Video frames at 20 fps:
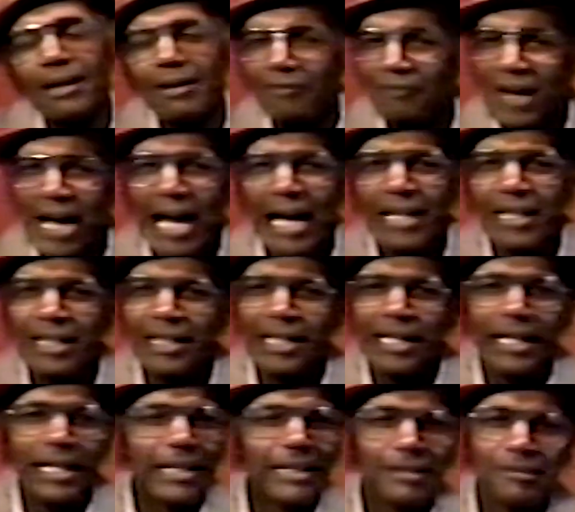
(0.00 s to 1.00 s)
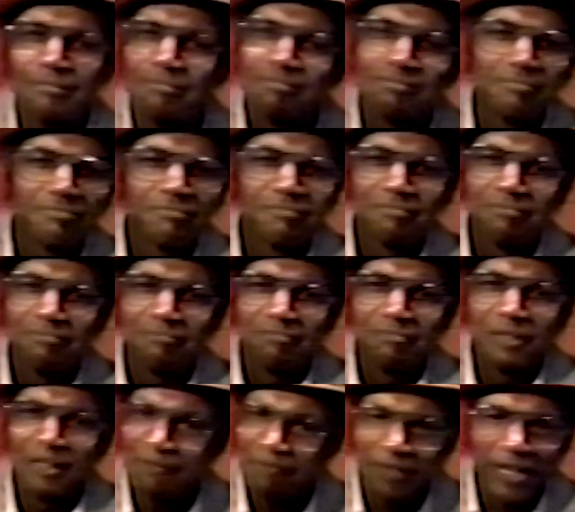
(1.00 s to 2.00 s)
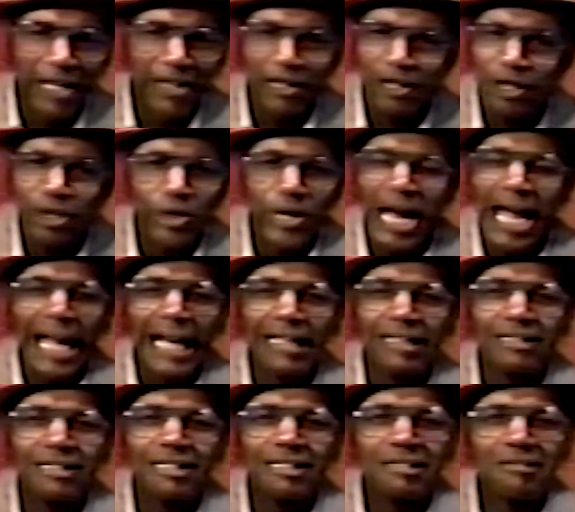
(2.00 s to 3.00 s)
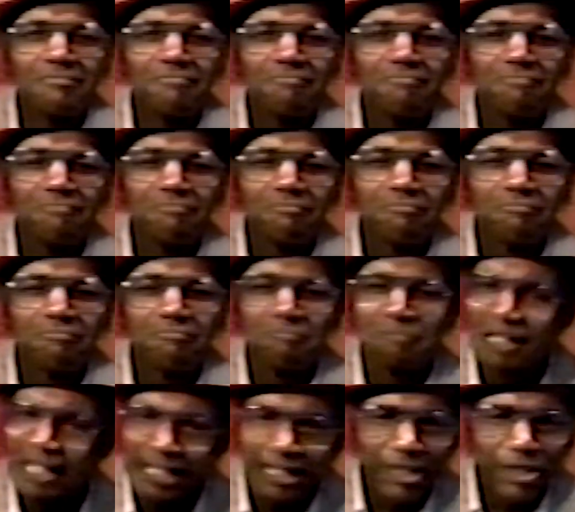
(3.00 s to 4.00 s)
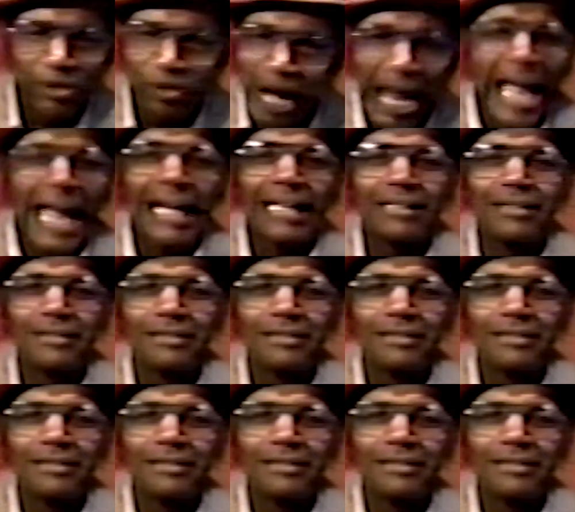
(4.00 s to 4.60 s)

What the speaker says: Finally, the fellow cracked. He cracked.